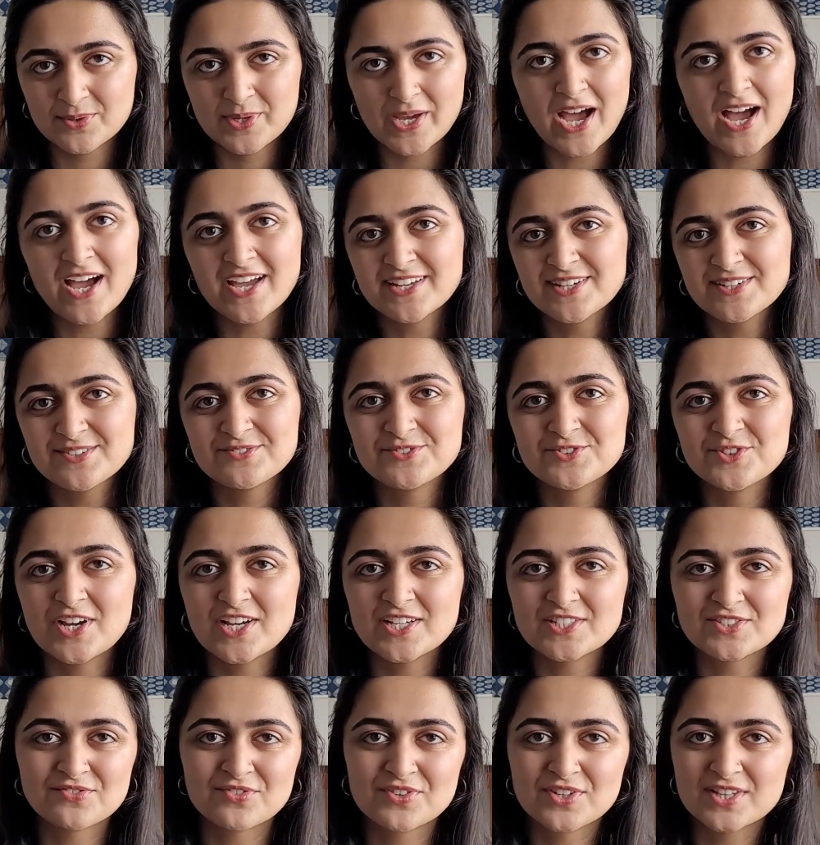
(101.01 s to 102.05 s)
kind of
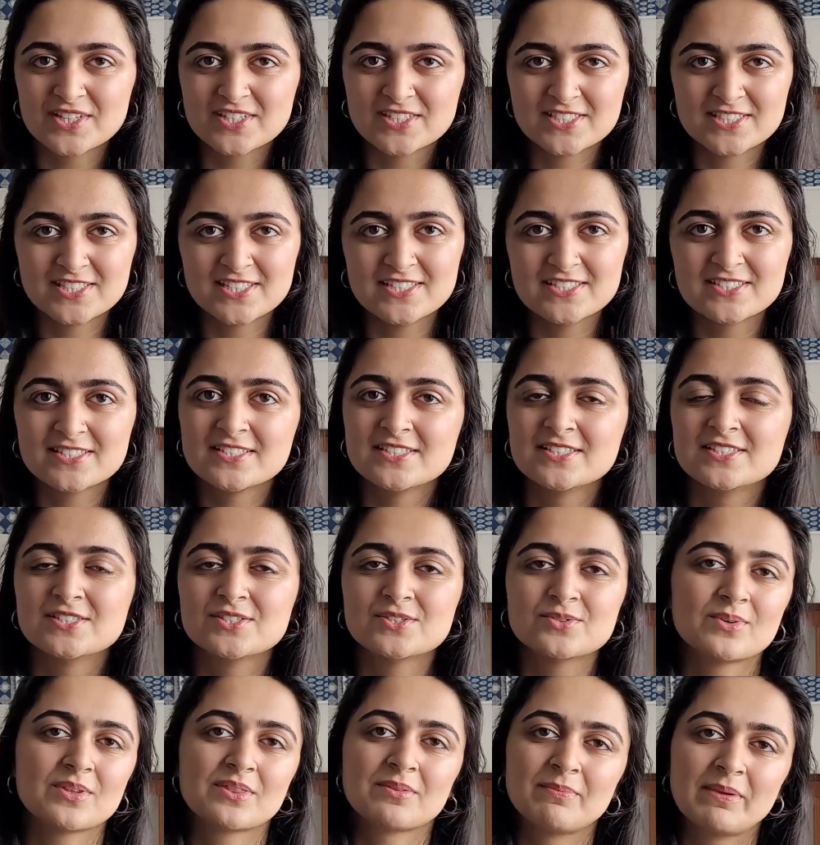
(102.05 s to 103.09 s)
dress for the seasons
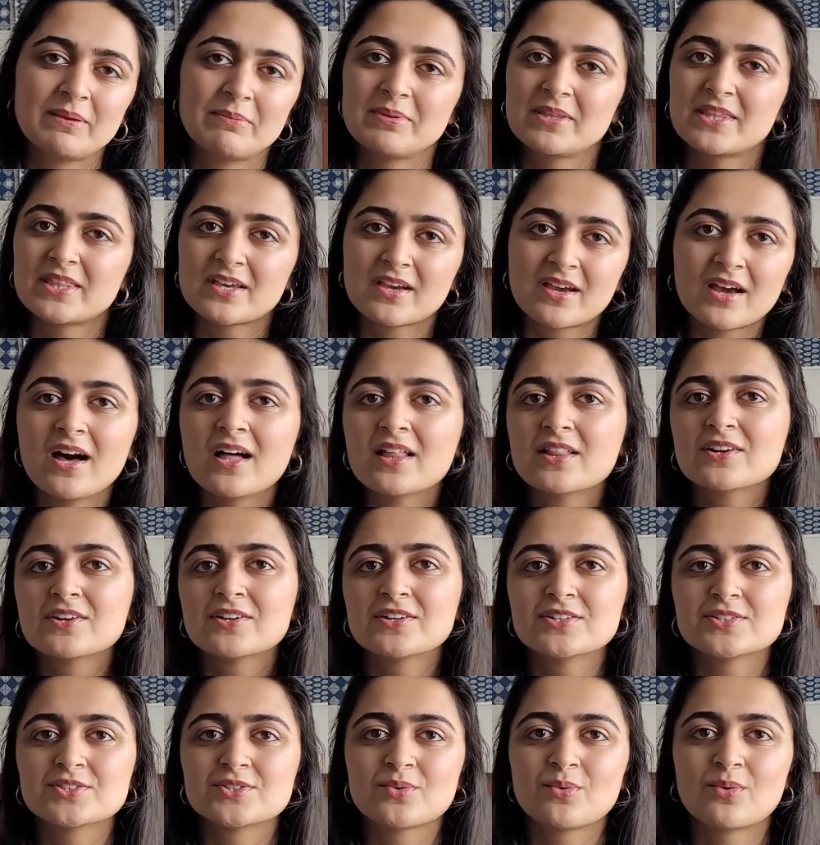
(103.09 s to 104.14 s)
with maybe the
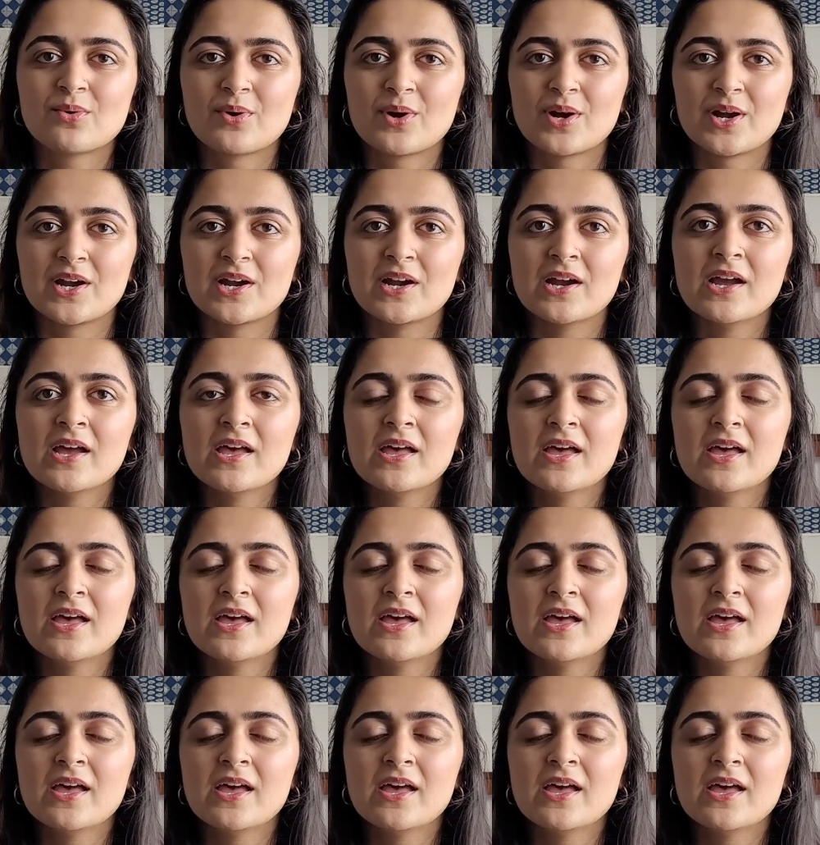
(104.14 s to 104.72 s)
colors or